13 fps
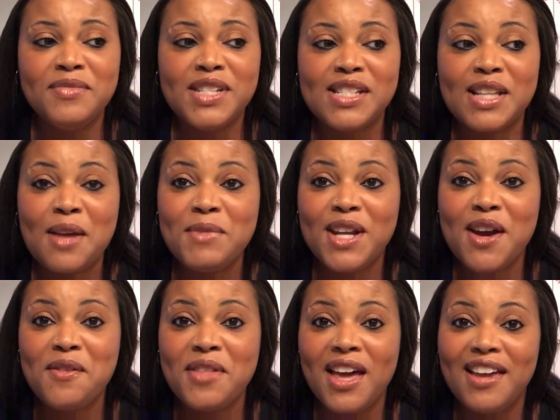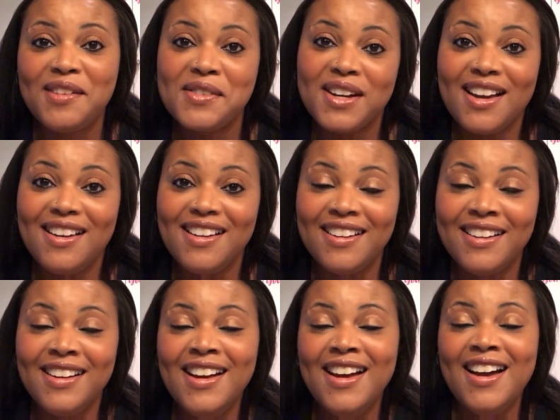Just let me know that you were
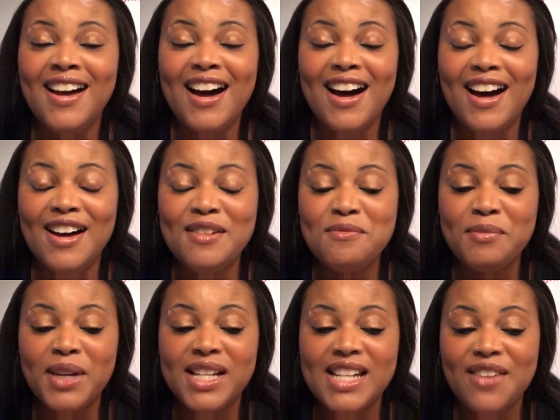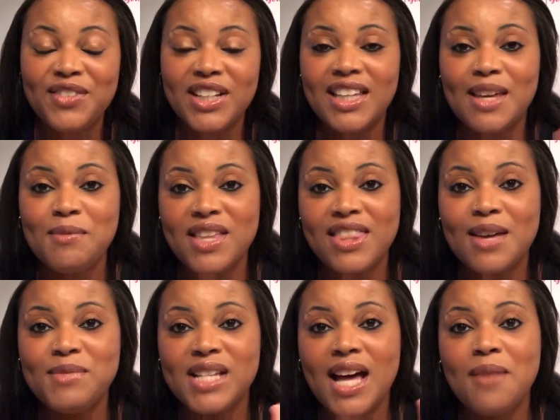here, but definitely give me a
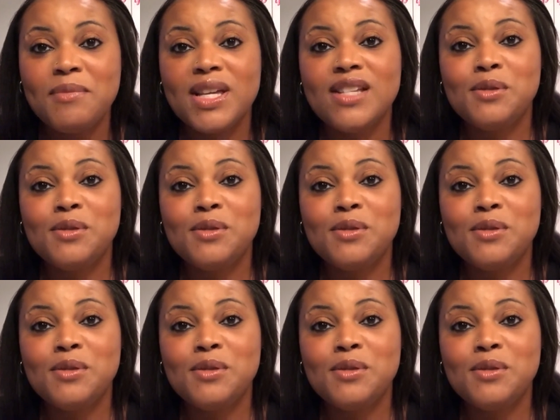thumbs up,